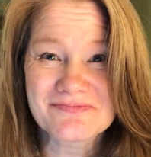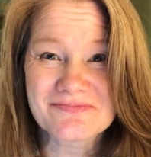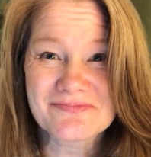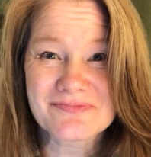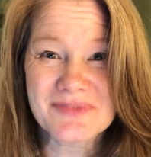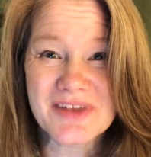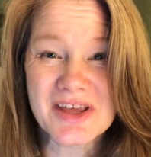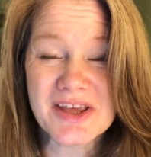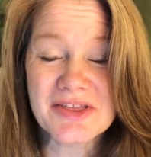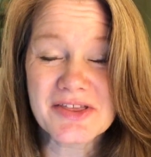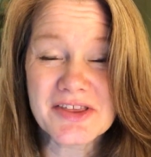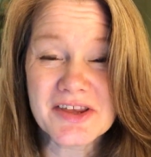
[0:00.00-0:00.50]

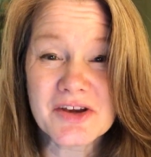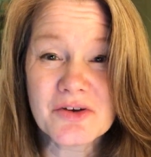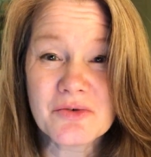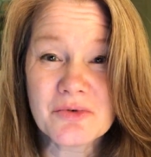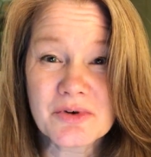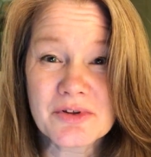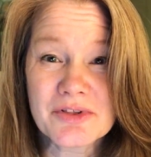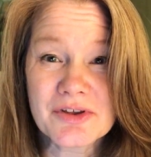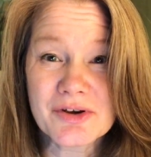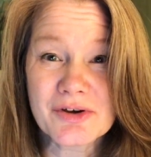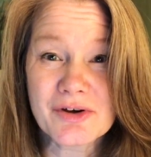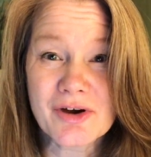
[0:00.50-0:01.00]
They think
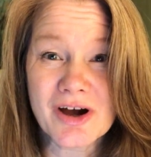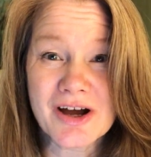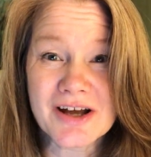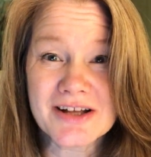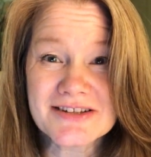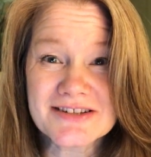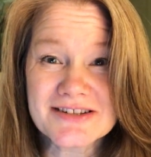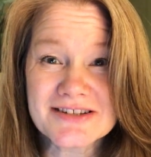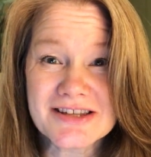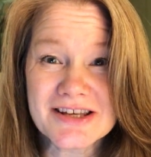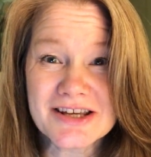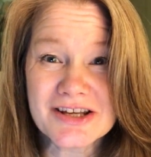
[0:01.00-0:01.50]
we're the
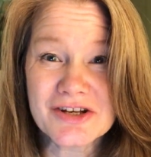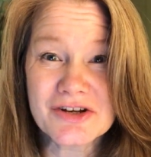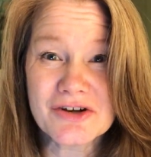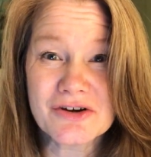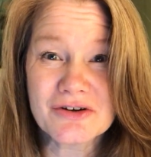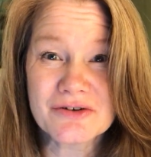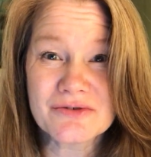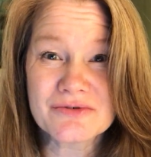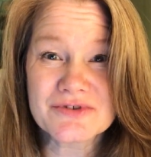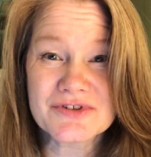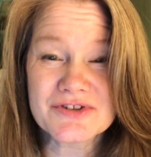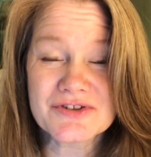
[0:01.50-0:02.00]
gods they
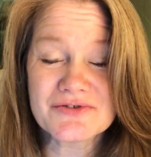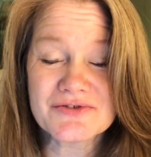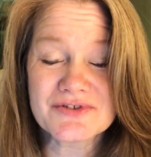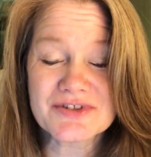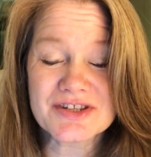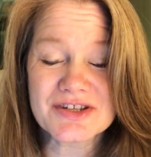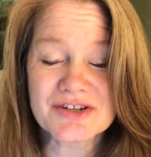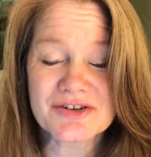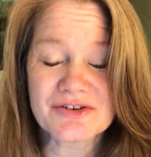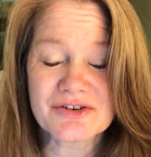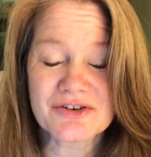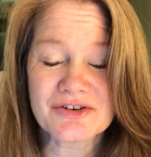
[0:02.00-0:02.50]
know, Zeus
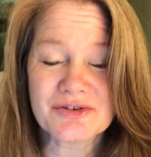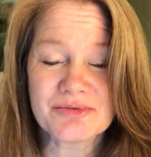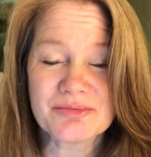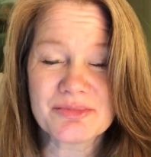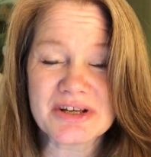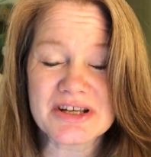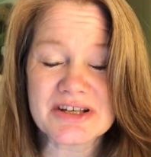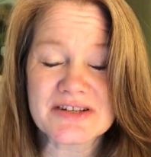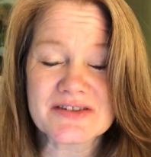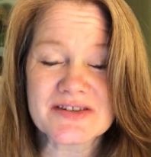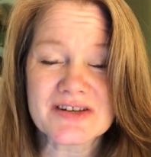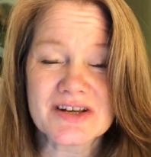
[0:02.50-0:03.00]
and
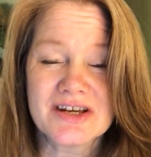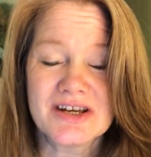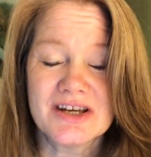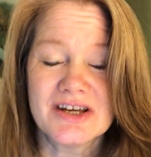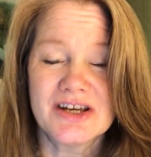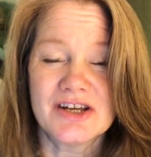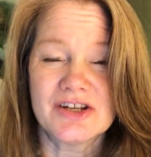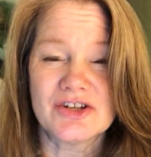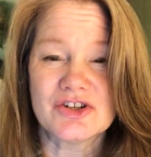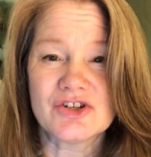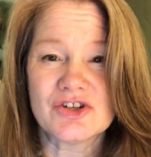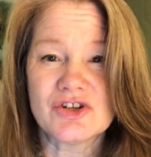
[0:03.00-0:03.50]
Hermes.
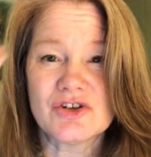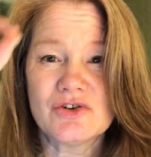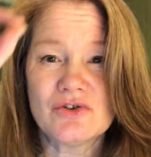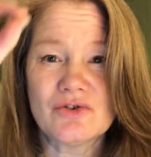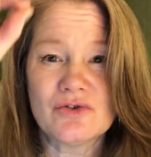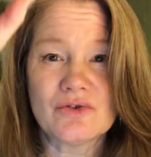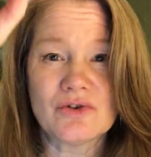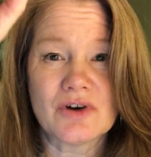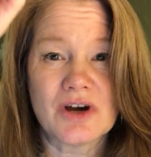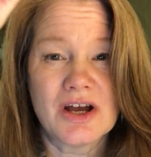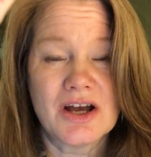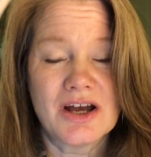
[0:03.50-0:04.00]

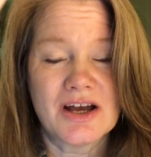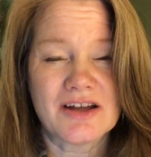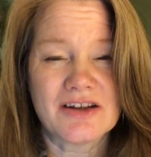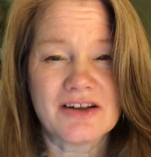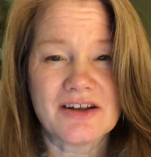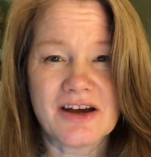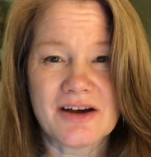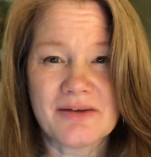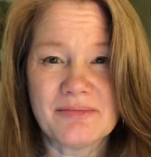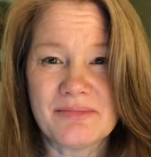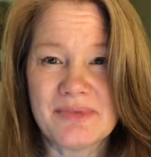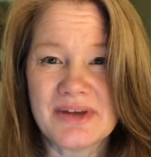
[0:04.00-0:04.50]
Two,
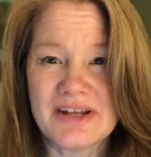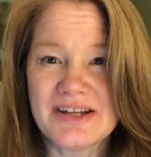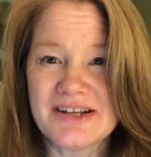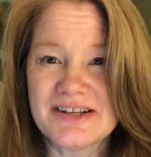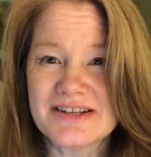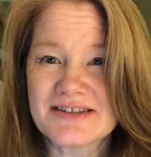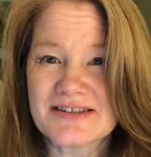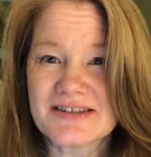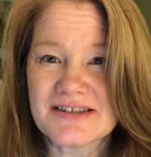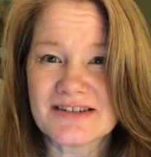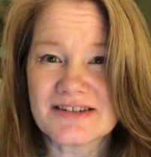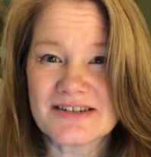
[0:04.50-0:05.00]
not many
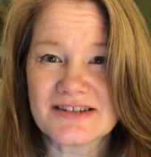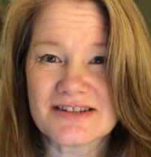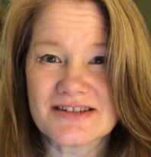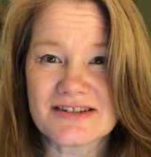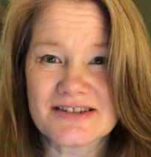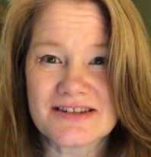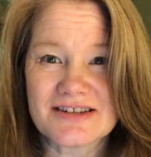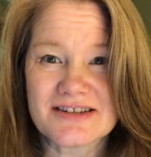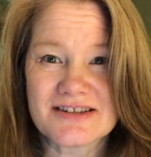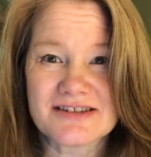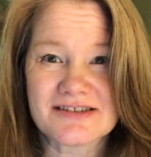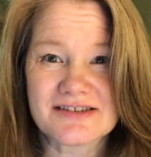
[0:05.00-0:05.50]

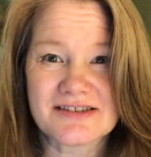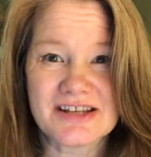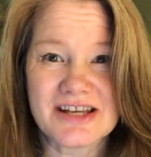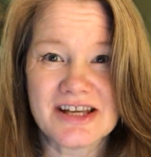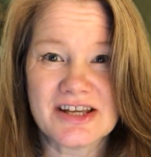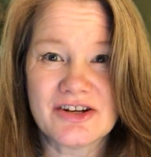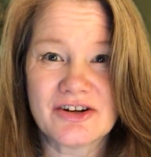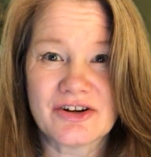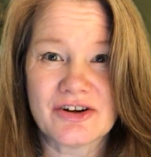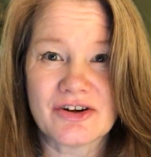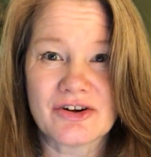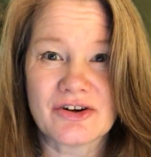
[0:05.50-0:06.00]
sentences
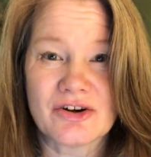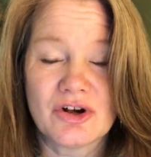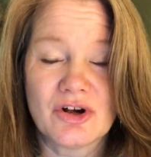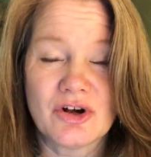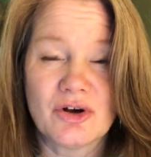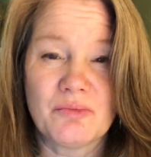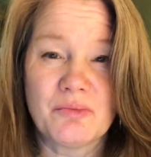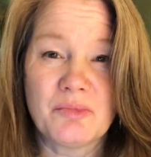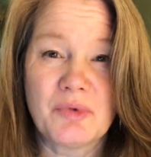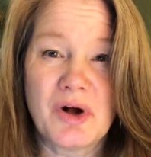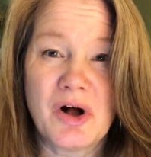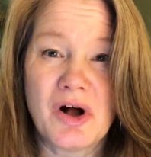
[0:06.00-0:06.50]
later,
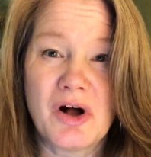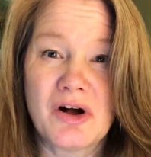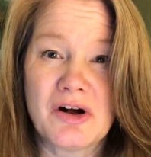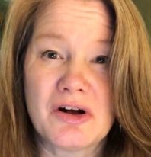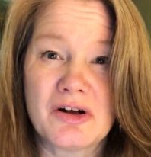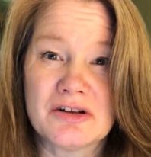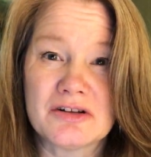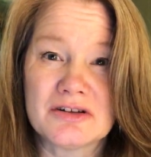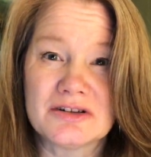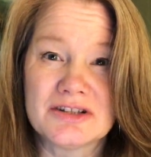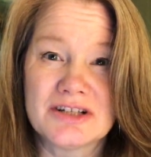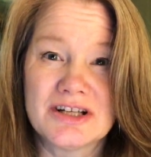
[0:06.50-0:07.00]

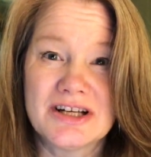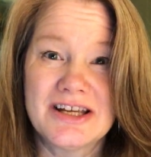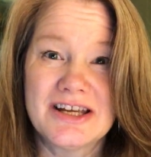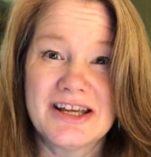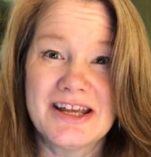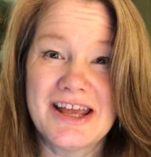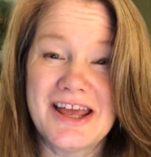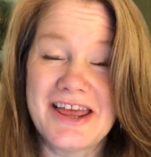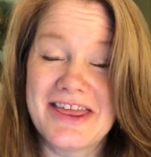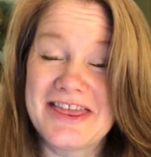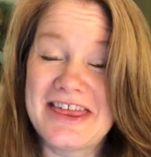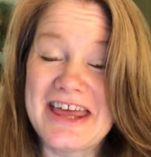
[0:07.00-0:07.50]
Paul,
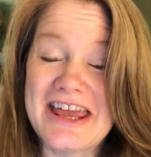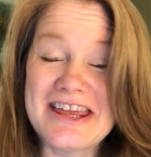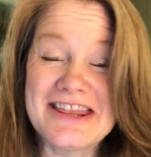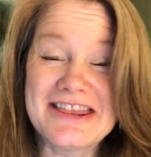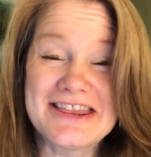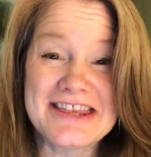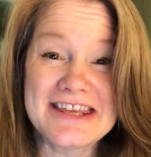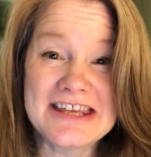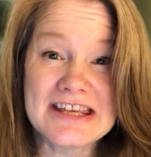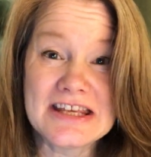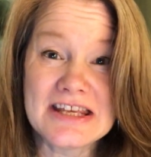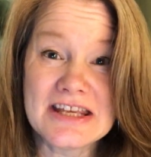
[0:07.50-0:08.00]
and they
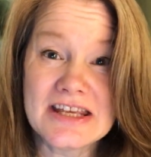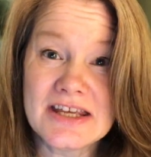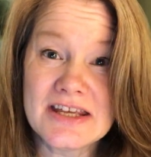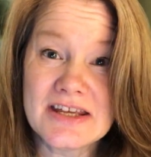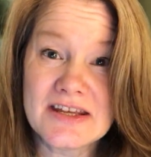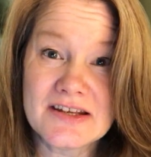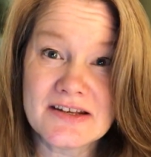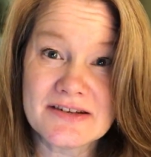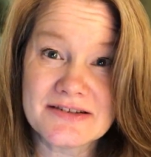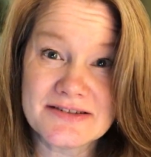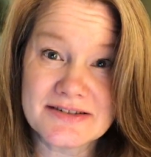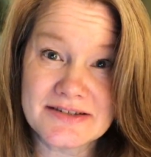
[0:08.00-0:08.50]
think he
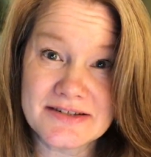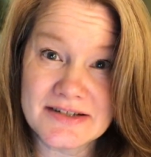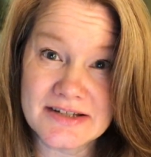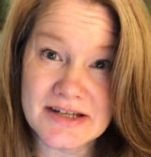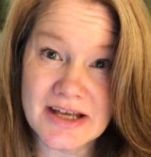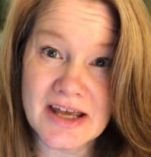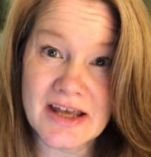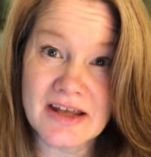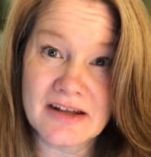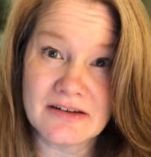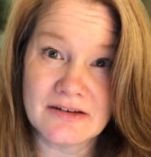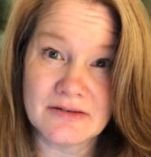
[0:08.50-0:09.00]
is
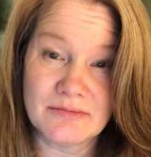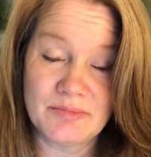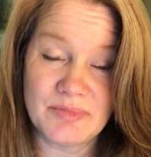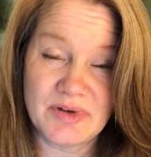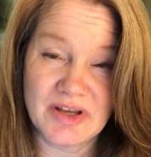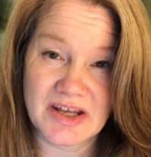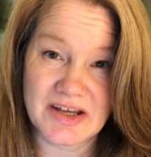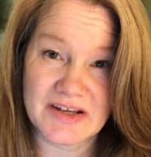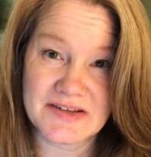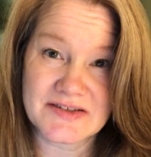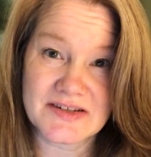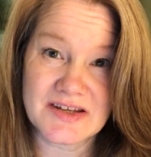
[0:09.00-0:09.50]
dead
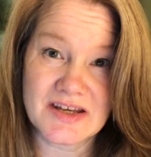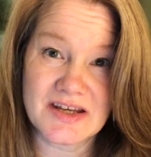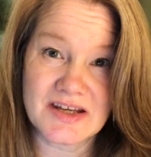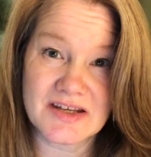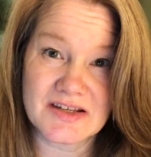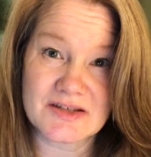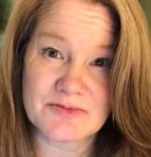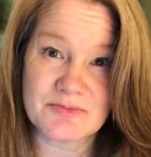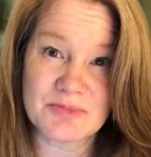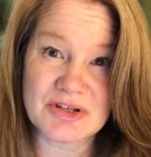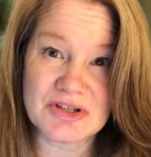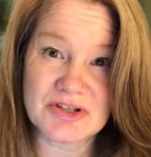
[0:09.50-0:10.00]
because he
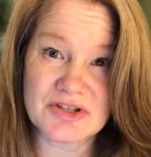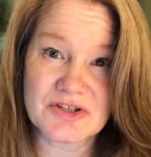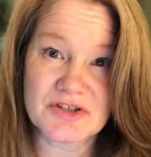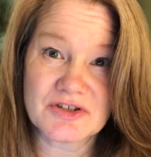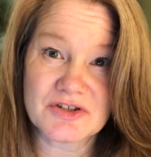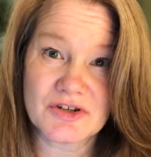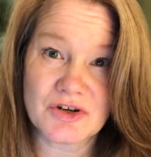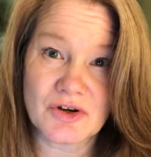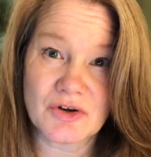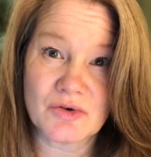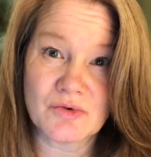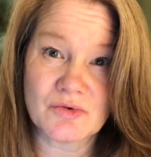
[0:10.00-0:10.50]
has been
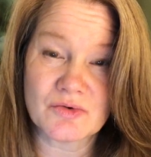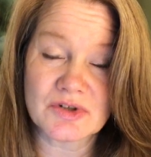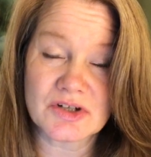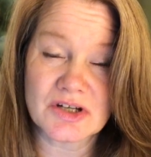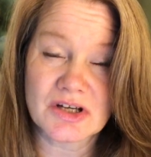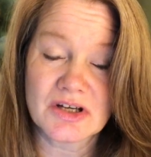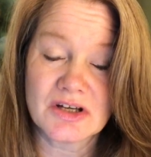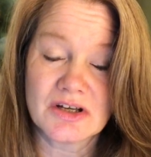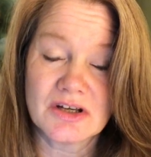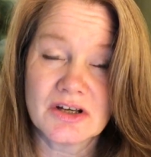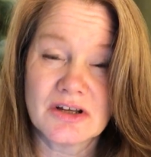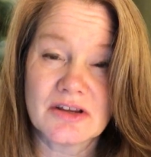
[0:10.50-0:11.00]
stoned.
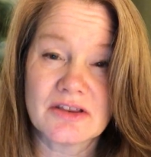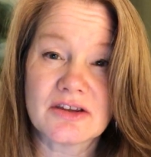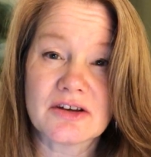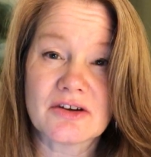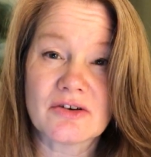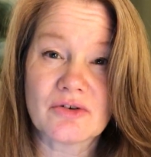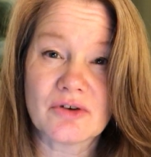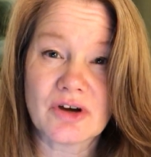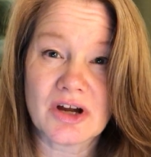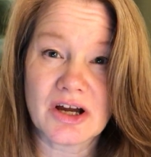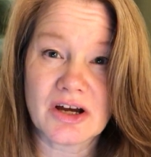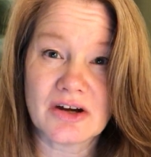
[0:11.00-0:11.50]
The
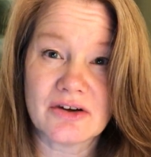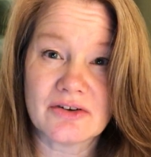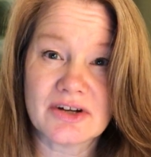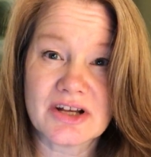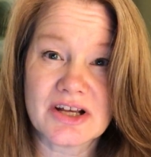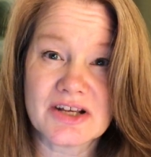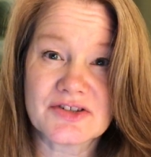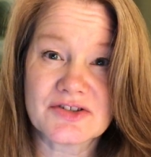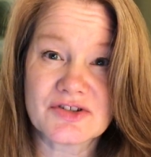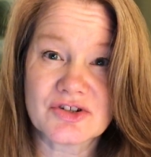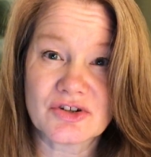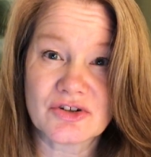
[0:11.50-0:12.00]
crowd
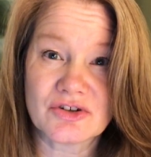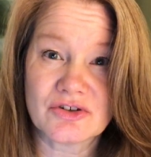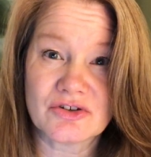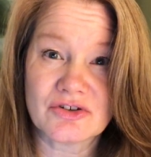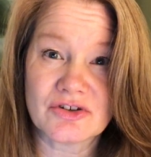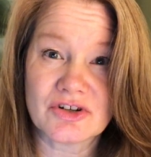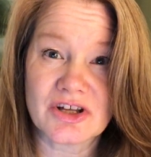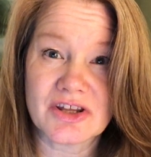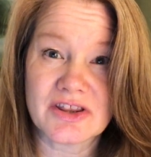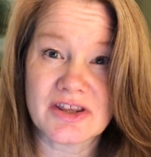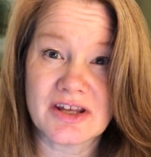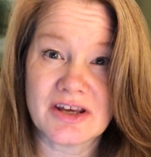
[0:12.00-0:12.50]
has
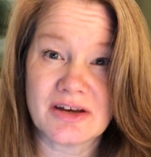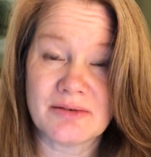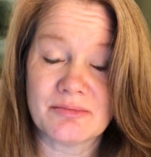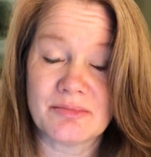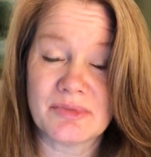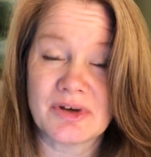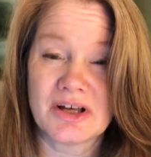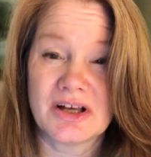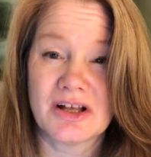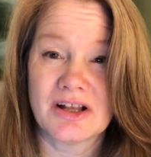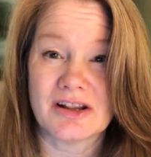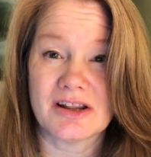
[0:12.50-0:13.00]
turned on them
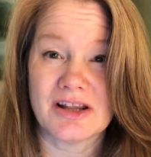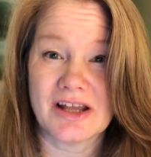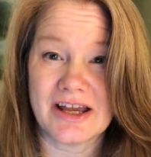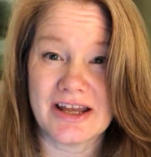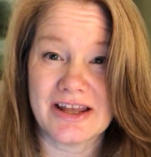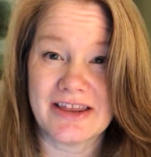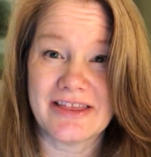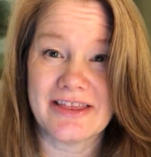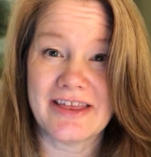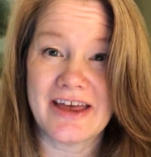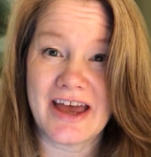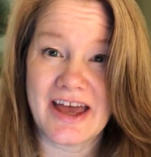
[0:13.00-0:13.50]

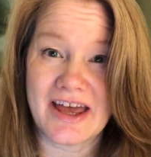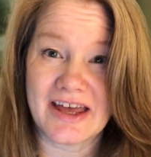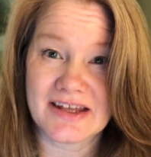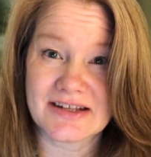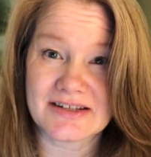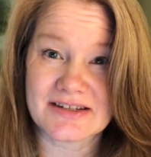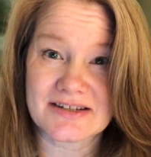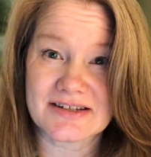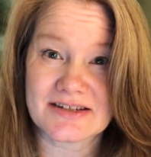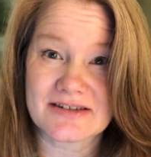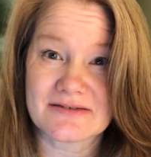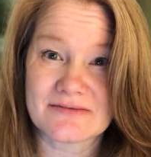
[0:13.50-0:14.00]
like
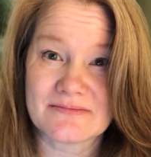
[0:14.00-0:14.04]
that.